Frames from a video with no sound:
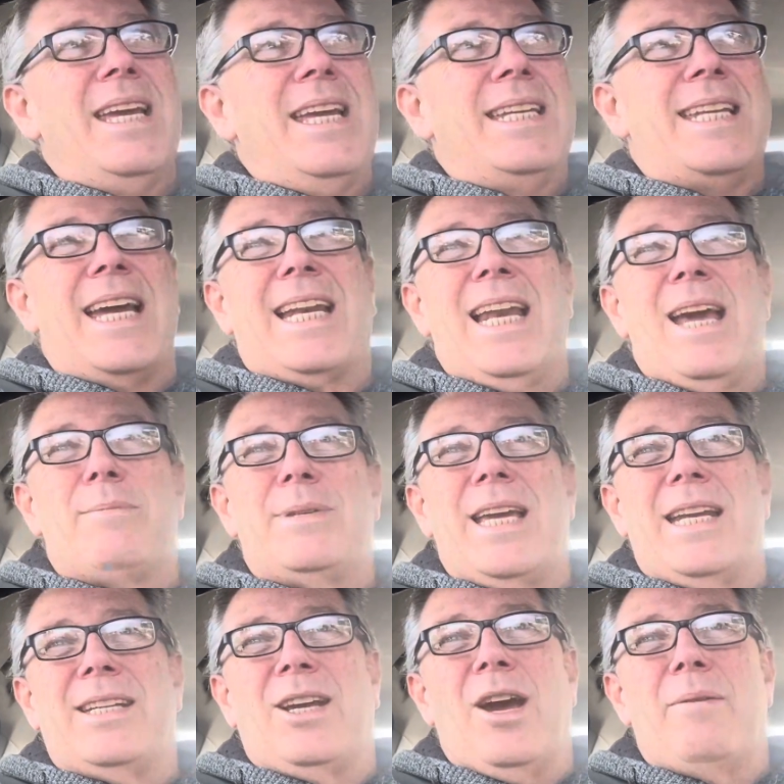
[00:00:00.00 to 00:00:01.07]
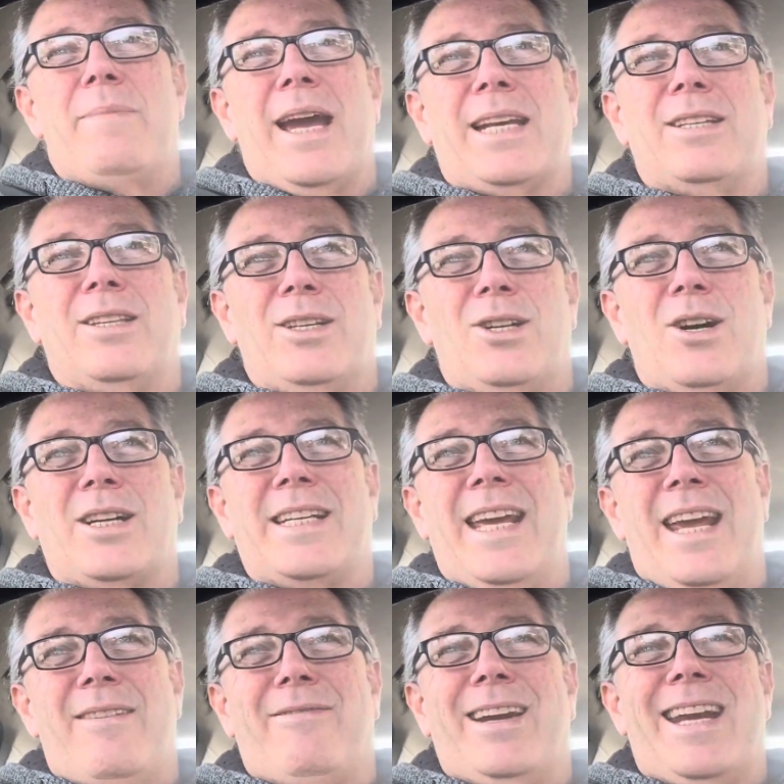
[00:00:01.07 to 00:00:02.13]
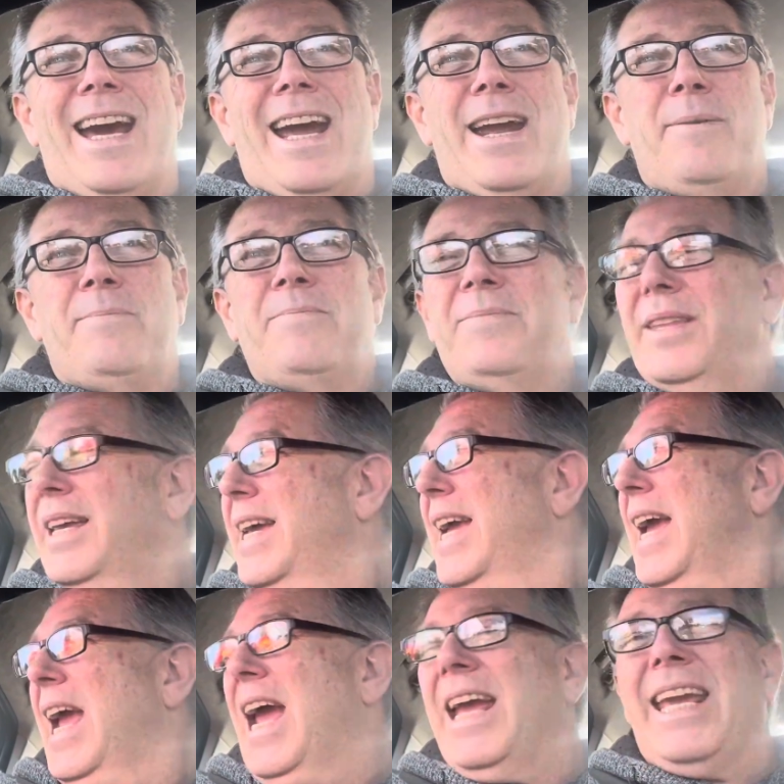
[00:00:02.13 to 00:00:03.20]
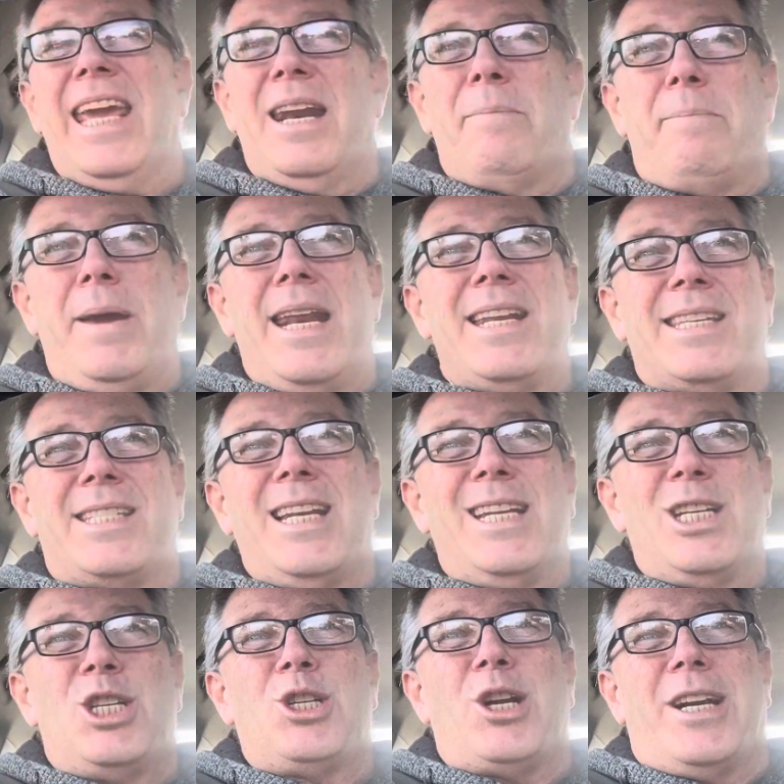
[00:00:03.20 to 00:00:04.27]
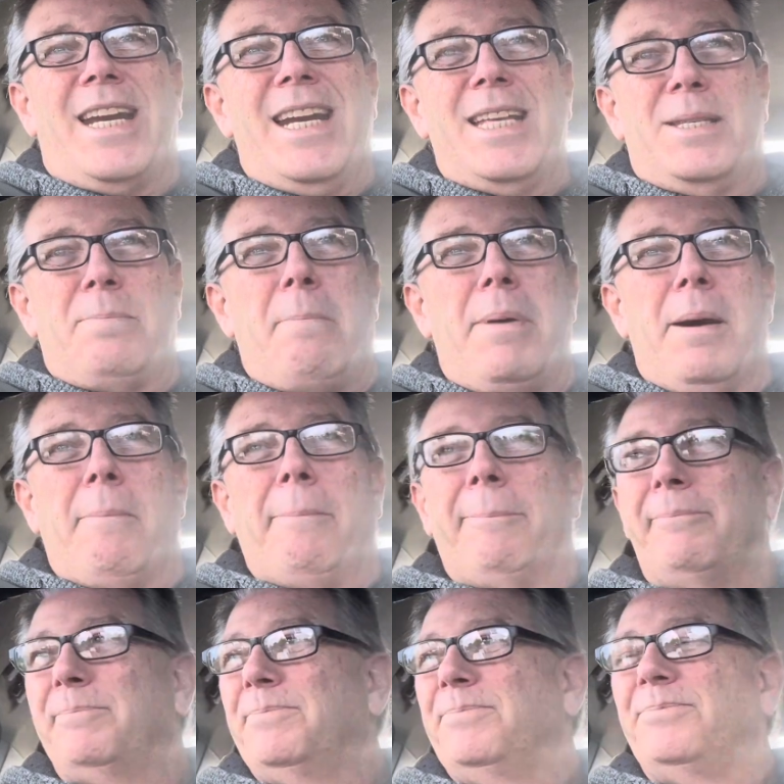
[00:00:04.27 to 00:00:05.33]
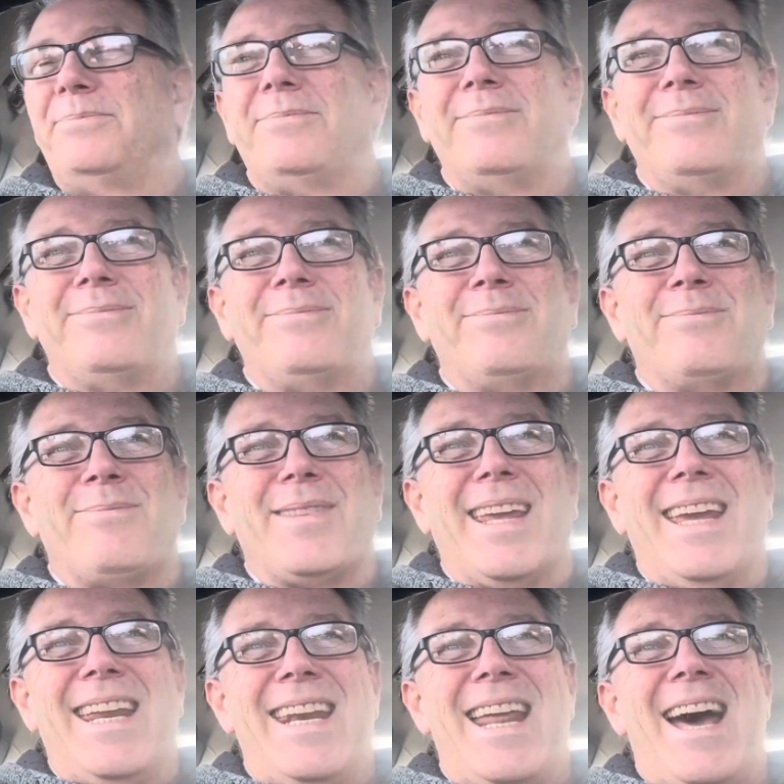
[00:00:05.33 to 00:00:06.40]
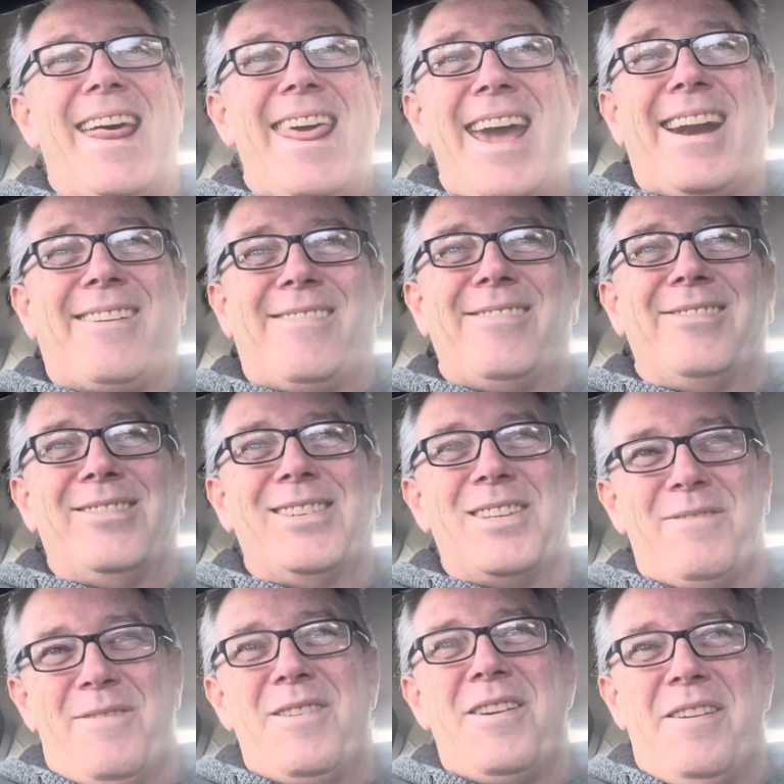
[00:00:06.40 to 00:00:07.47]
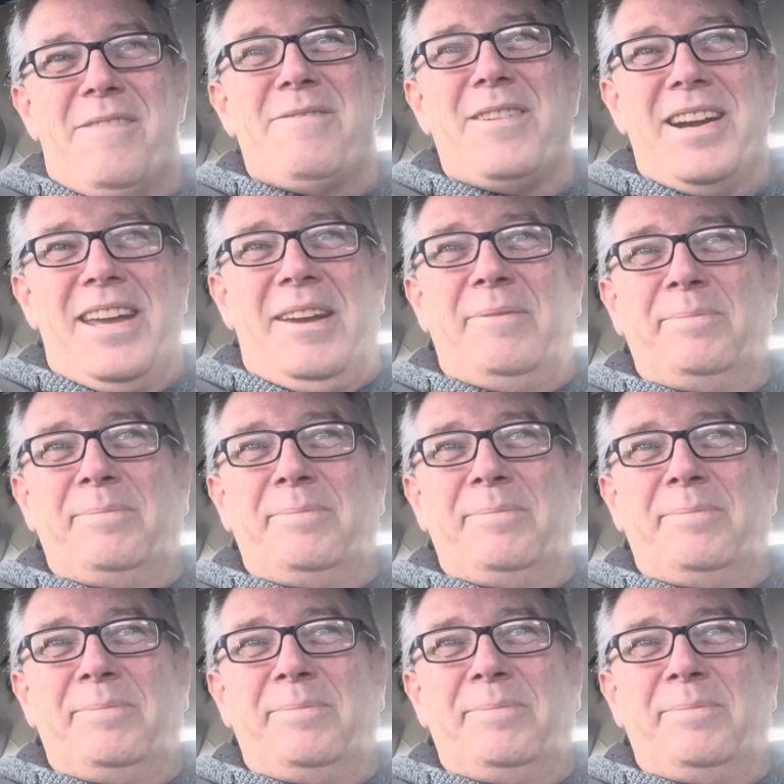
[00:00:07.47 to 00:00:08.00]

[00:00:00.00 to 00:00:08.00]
Datlabs had to go back to the doctor every day and get a penicillin shot in his bum. Now that was very funny.